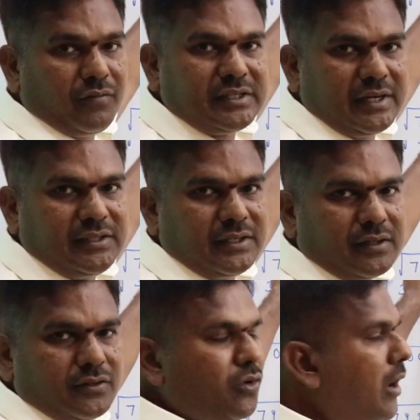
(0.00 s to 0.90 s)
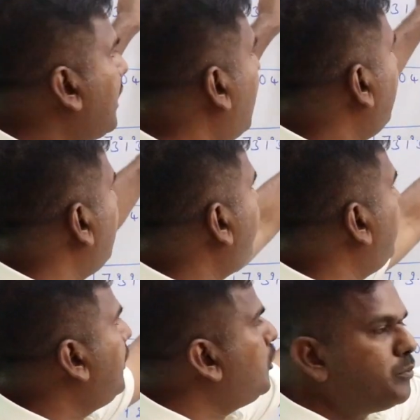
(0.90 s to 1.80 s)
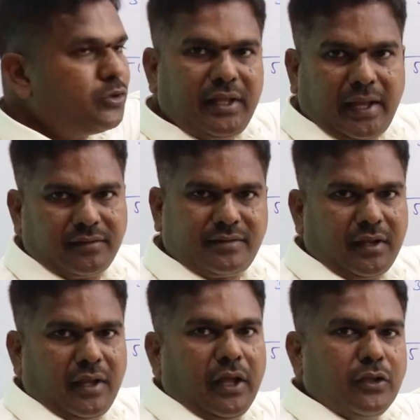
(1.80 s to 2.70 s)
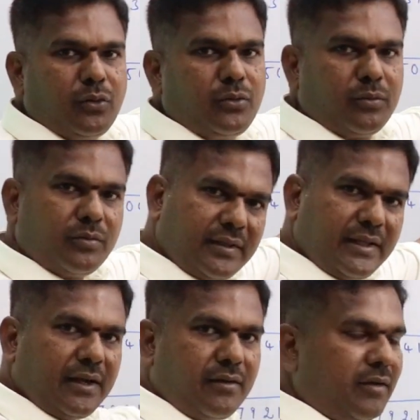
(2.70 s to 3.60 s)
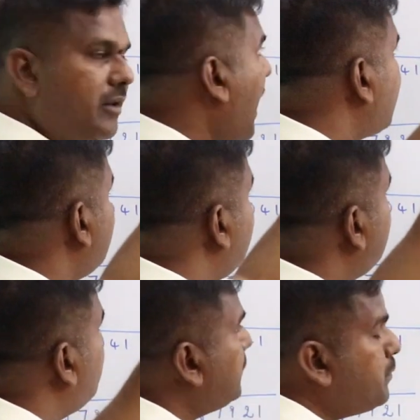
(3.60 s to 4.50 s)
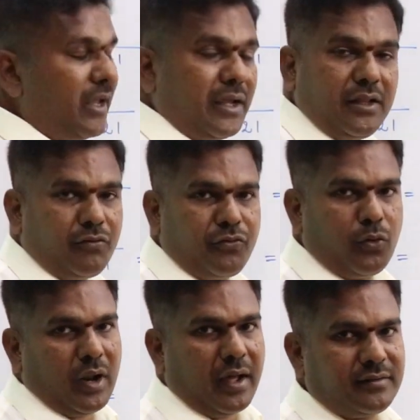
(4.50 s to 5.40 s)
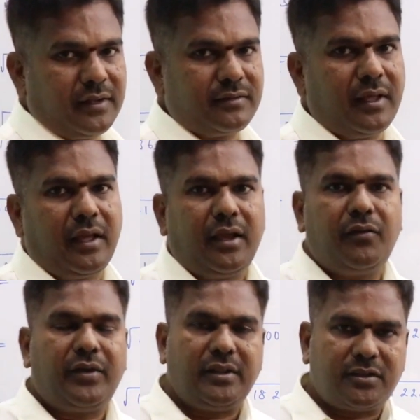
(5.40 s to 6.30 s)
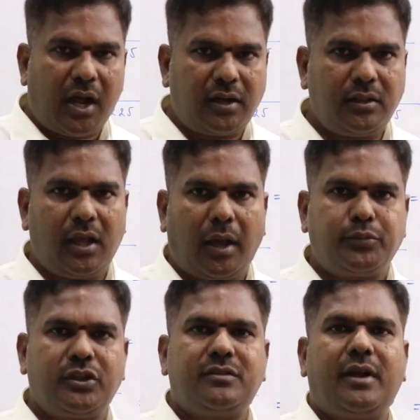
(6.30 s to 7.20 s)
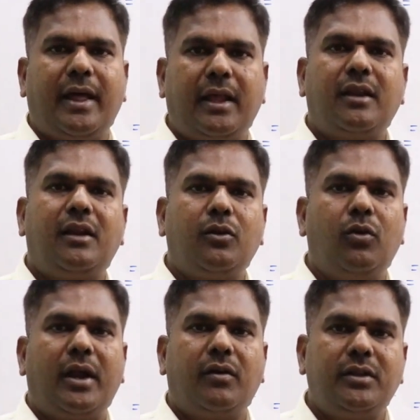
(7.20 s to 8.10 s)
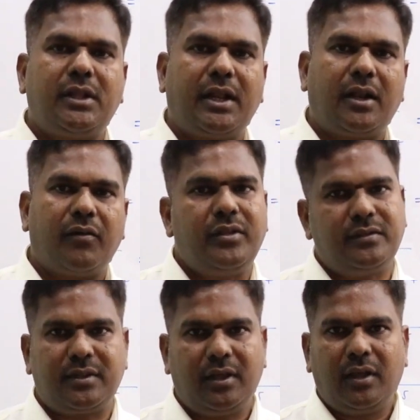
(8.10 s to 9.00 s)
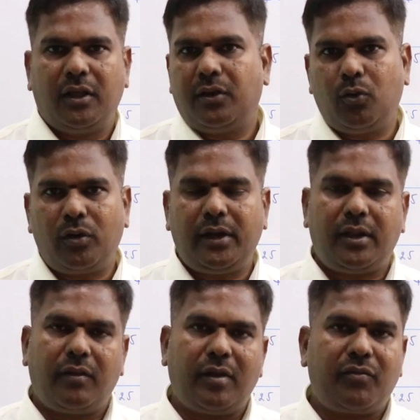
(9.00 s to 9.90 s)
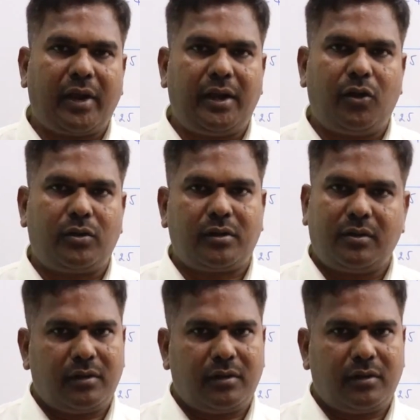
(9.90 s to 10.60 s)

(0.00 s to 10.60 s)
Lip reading: which digit. So accordingly we need to put the answer. So see that last digit must be either 4 or 6. If it is not in the options, directly go ahead with none of these. No need to even find out.